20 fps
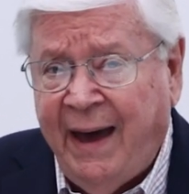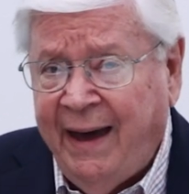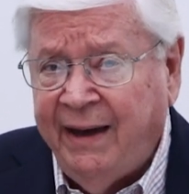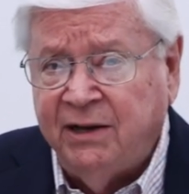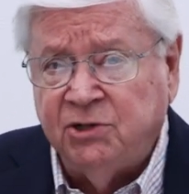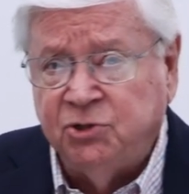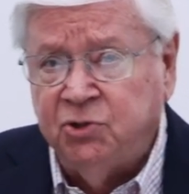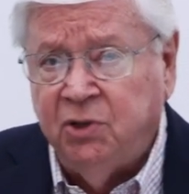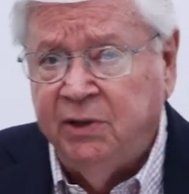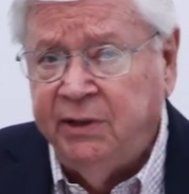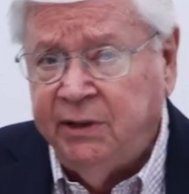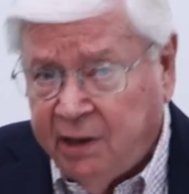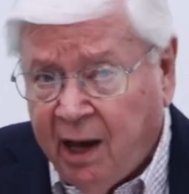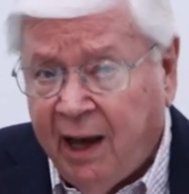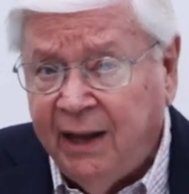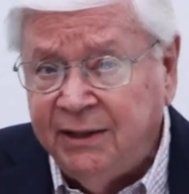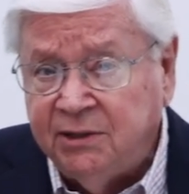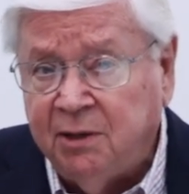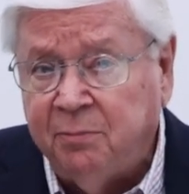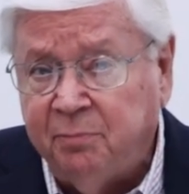actually
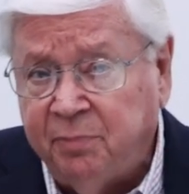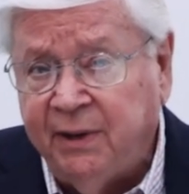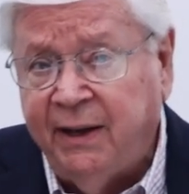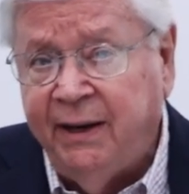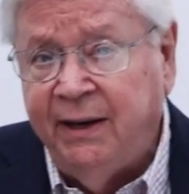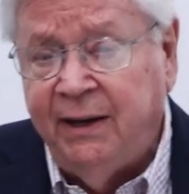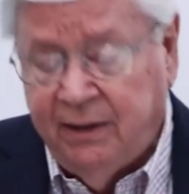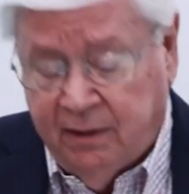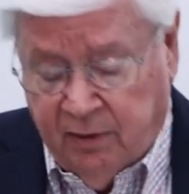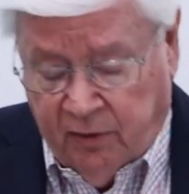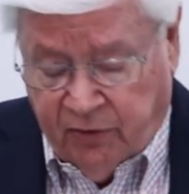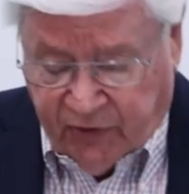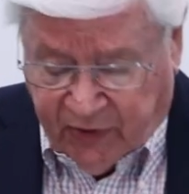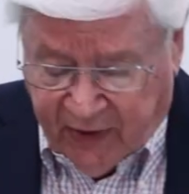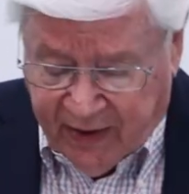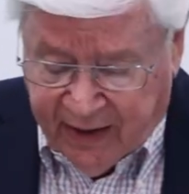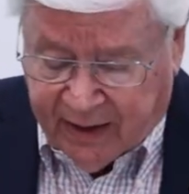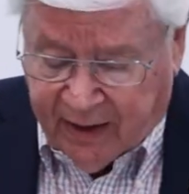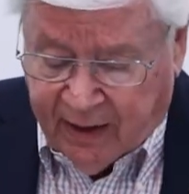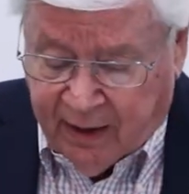contemplating and
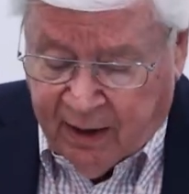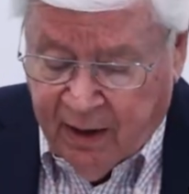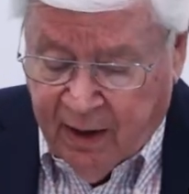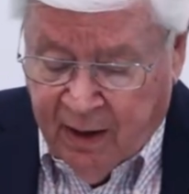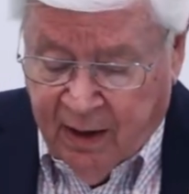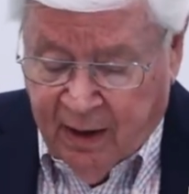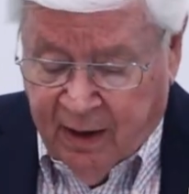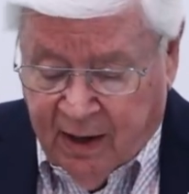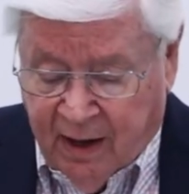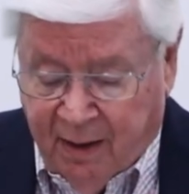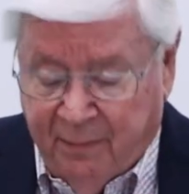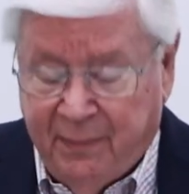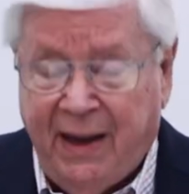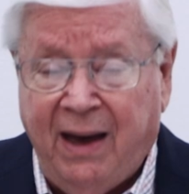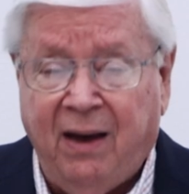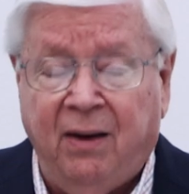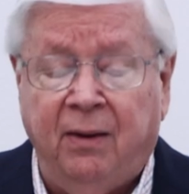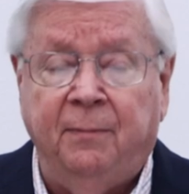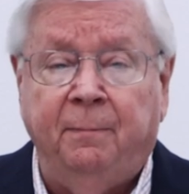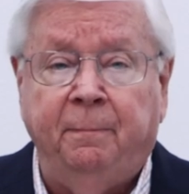thinking
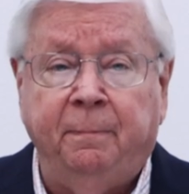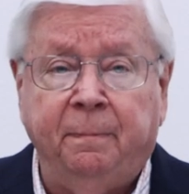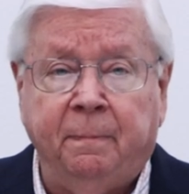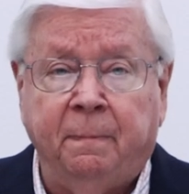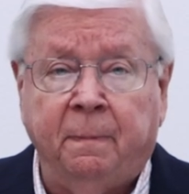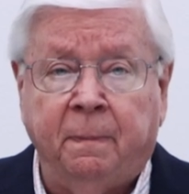about